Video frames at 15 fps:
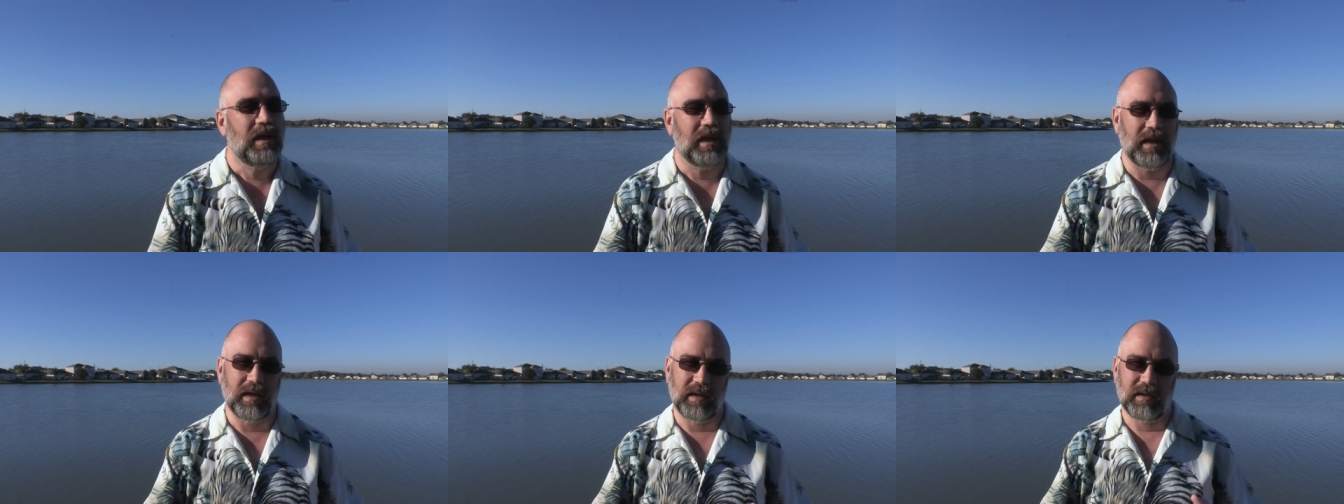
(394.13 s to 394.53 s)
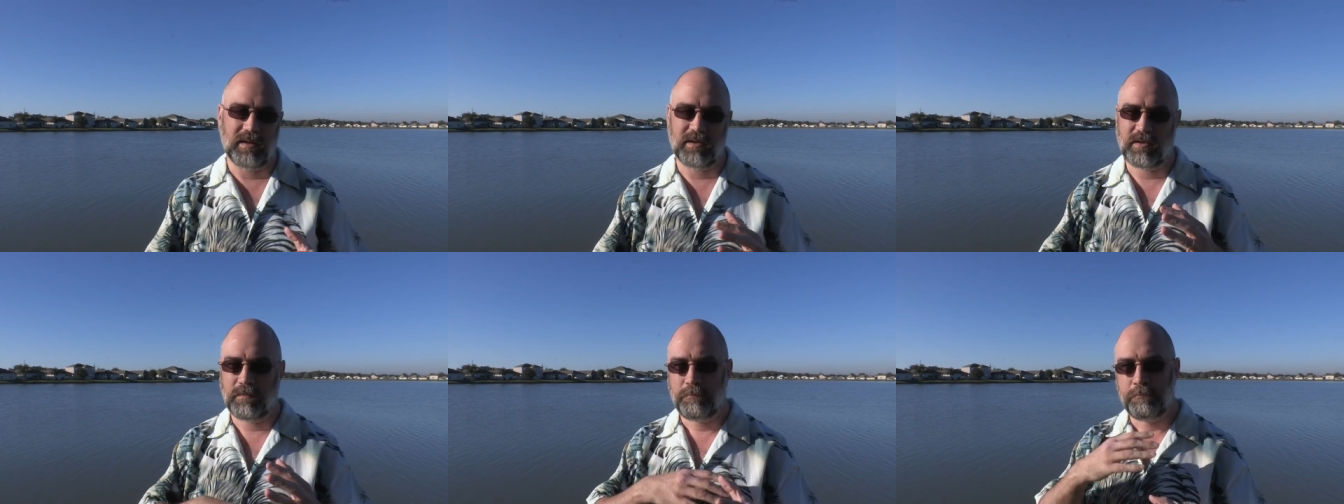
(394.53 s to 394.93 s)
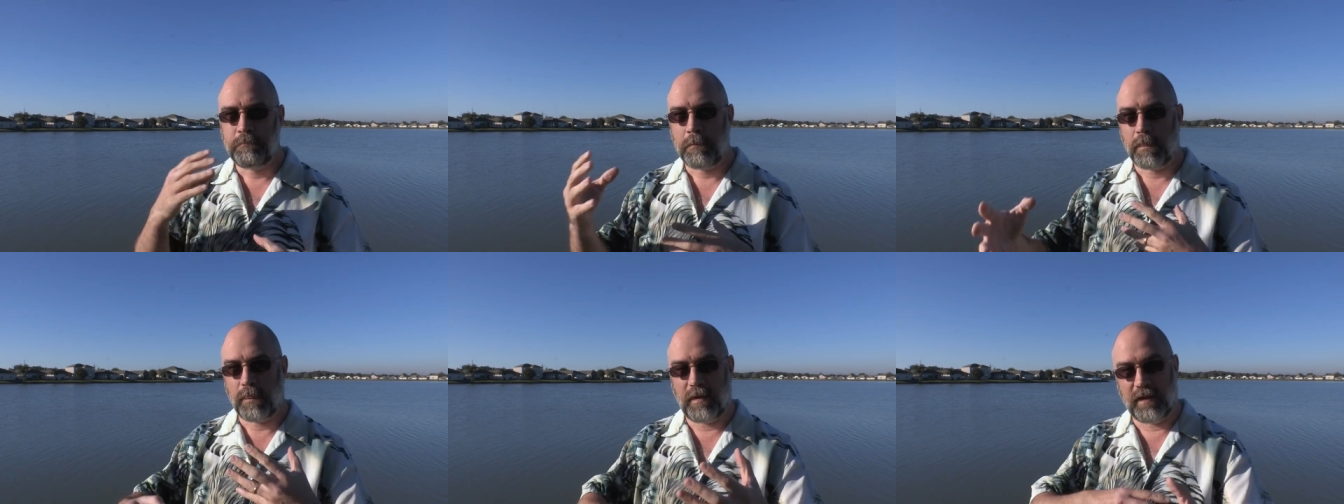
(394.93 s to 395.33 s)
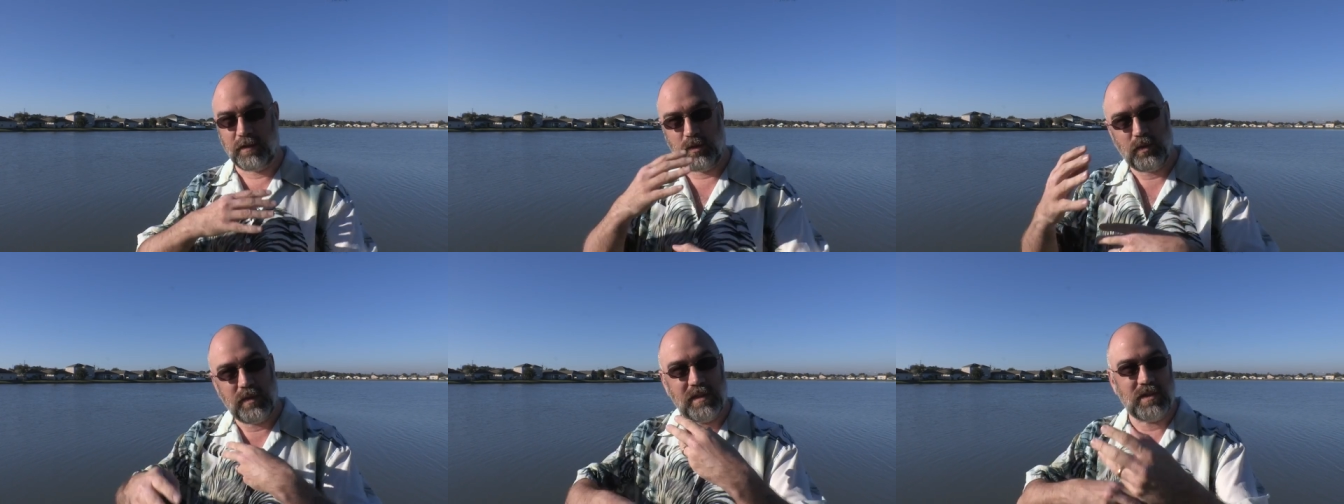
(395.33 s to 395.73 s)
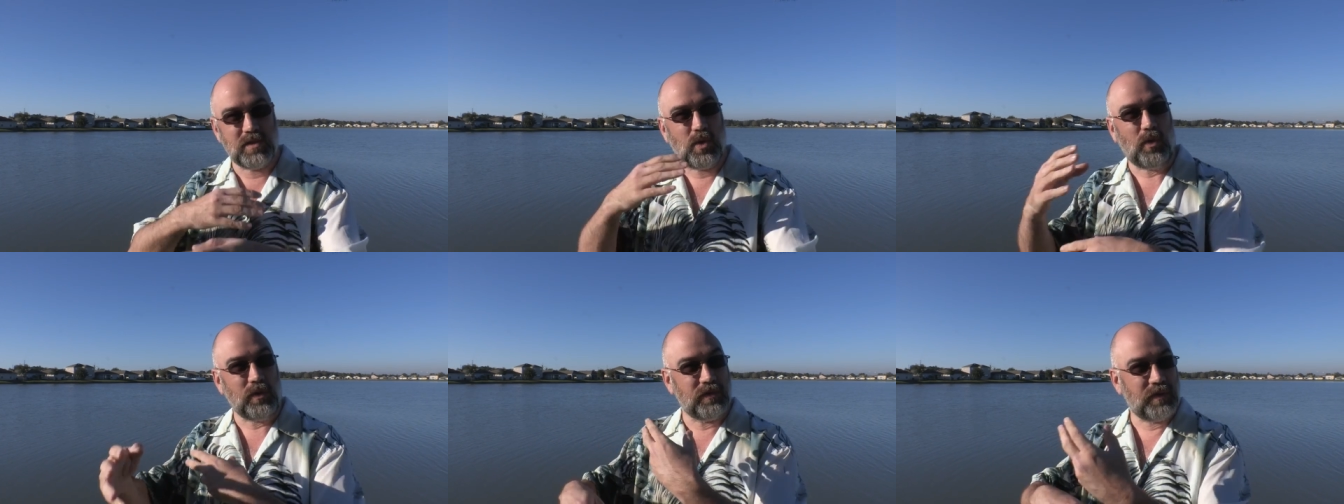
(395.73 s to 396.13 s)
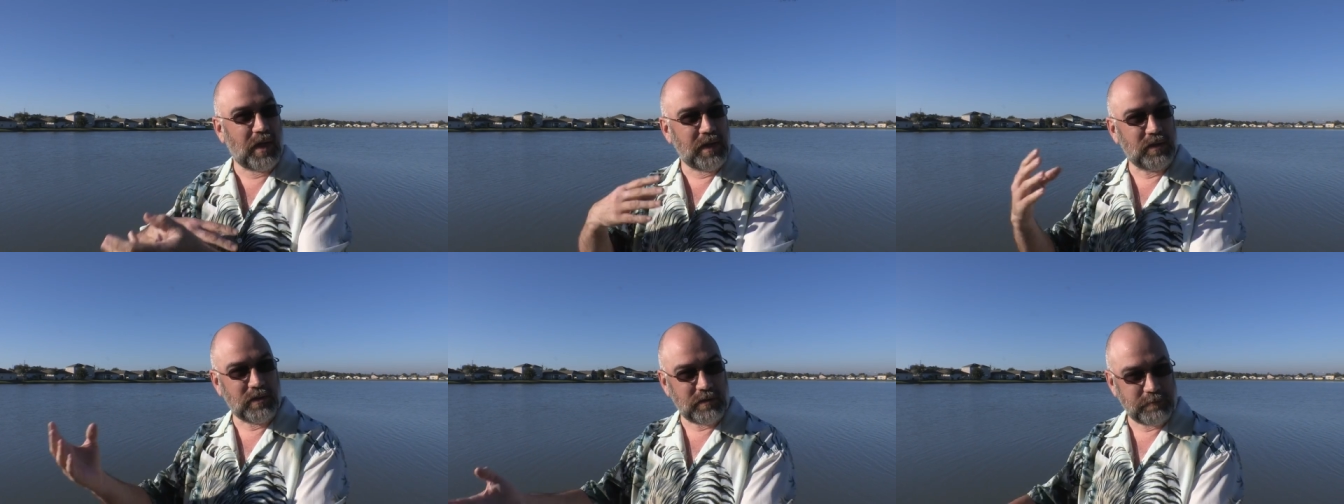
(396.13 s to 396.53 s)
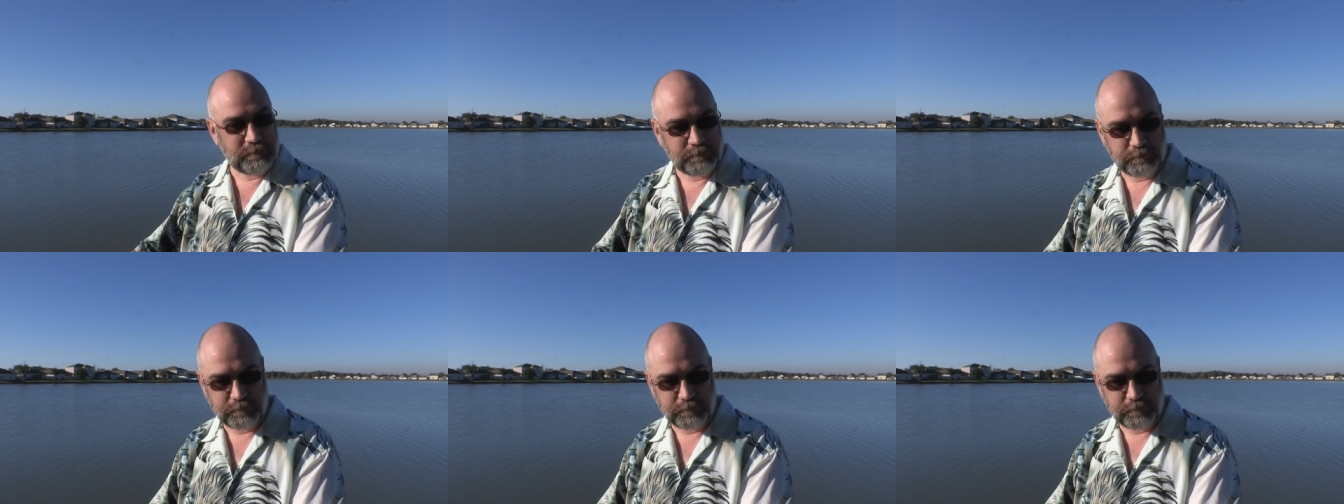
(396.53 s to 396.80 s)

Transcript: and and doing this whole cycle,